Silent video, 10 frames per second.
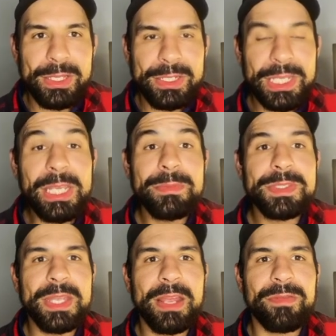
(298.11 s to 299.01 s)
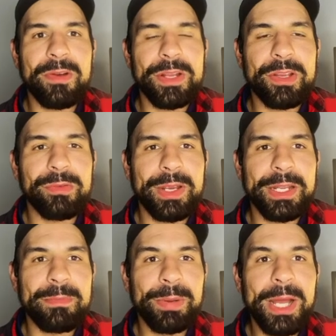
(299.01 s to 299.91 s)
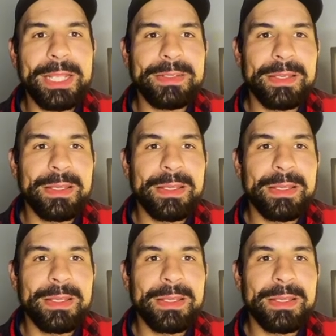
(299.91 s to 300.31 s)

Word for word: teams that I've already created, but